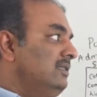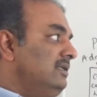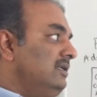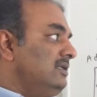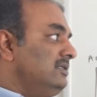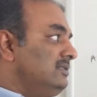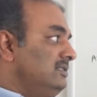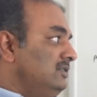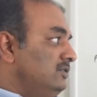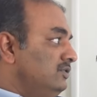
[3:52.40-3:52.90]
that
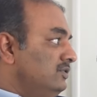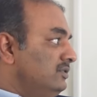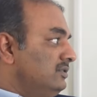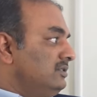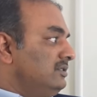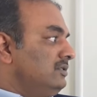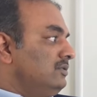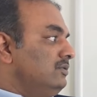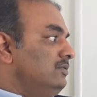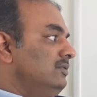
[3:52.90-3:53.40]
is
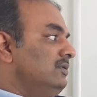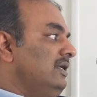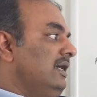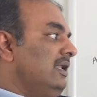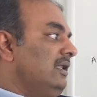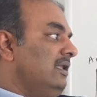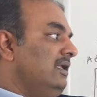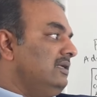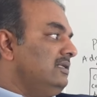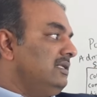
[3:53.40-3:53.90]
used to
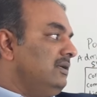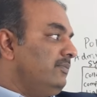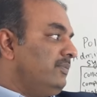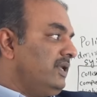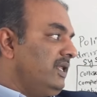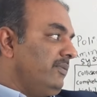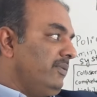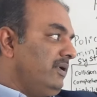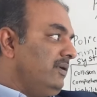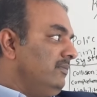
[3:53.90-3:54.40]
calculate the
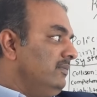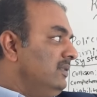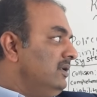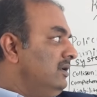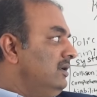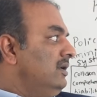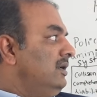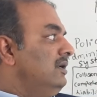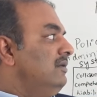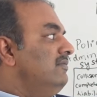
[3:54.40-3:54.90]
premium
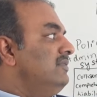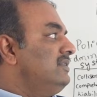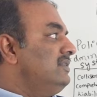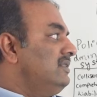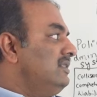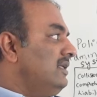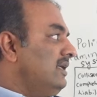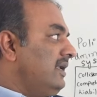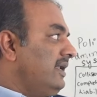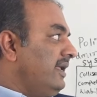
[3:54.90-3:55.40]

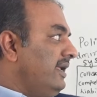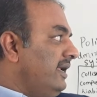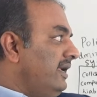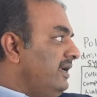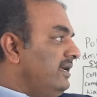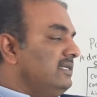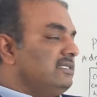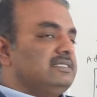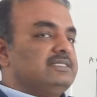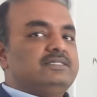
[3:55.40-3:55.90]
with the
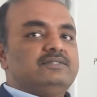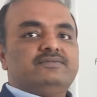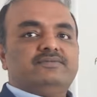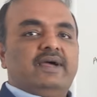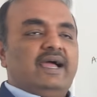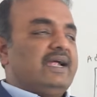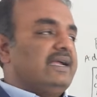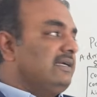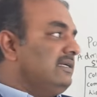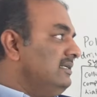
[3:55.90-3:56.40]
rates,
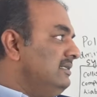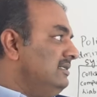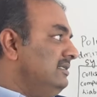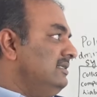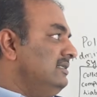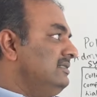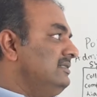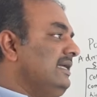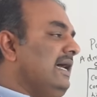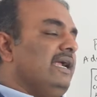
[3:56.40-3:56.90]

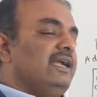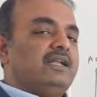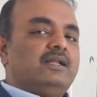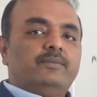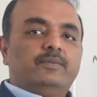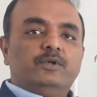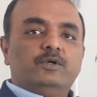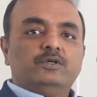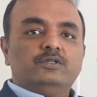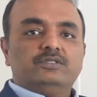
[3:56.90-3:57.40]
factors,
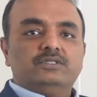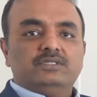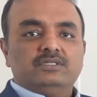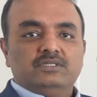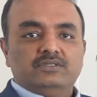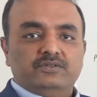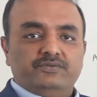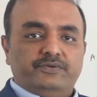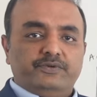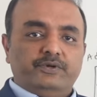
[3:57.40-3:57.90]
attributes,
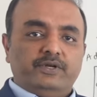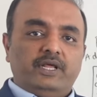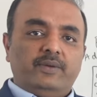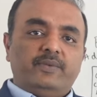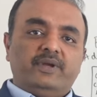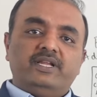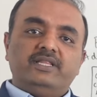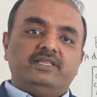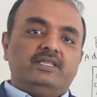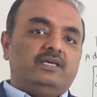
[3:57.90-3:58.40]
if you
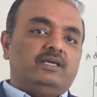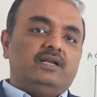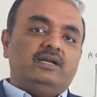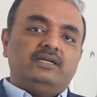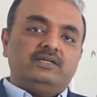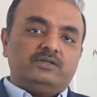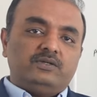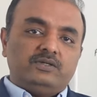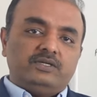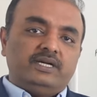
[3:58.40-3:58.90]
name anything
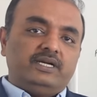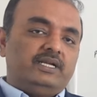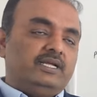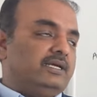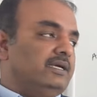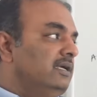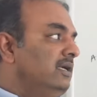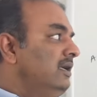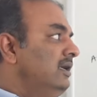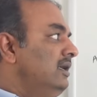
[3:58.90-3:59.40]
related to
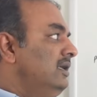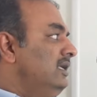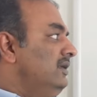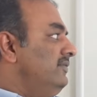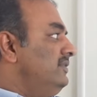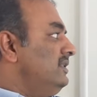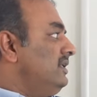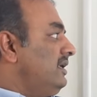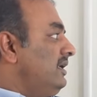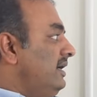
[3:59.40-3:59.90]
rating,
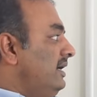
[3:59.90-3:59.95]
even the